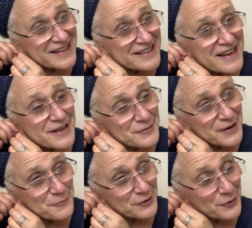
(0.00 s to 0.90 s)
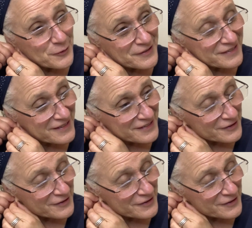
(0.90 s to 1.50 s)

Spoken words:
night when I'm recording this,